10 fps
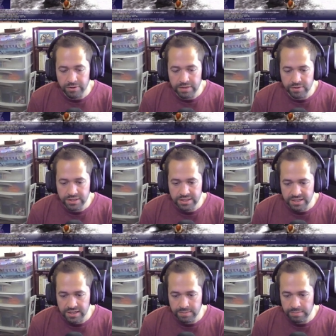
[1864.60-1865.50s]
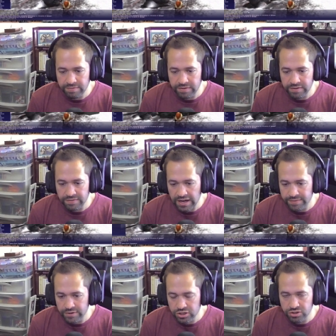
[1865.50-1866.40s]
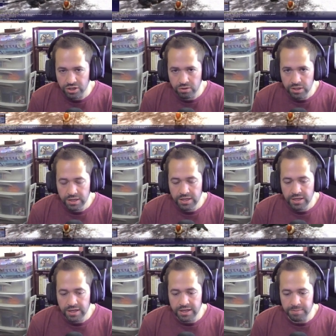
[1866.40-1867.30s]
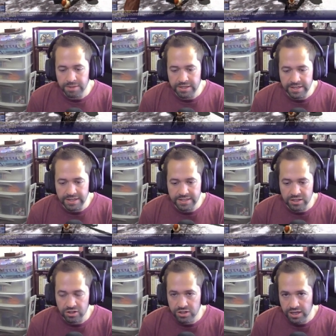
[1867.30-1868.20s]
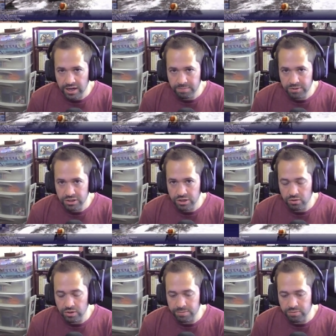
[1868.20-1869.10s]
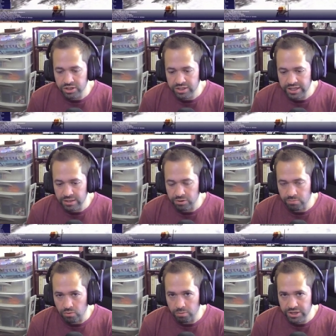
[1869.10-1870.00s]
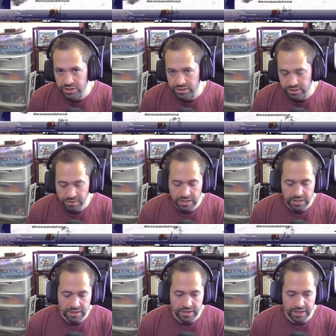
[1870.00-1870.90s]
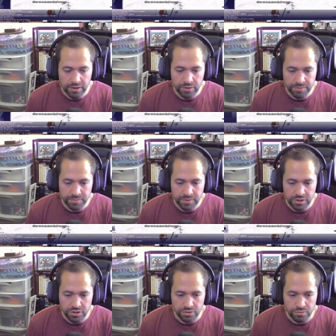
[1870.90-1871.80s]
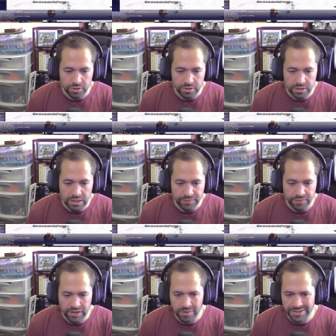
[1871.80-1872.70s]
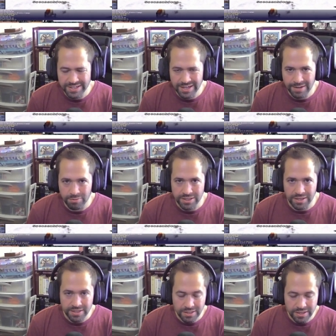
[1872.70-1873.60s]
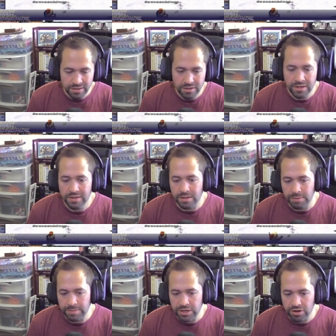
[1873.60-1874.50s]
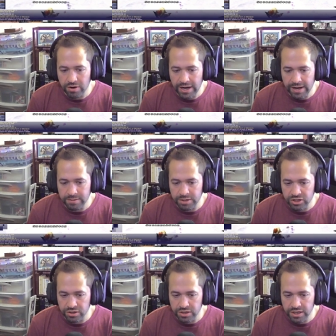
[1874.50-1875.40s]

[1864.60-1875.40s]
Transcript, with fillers: level 60, maybe 55-ish or so, it is a good time to go and proceed with more missions. Now, if you're following this guide precisely, then maybe you're at mission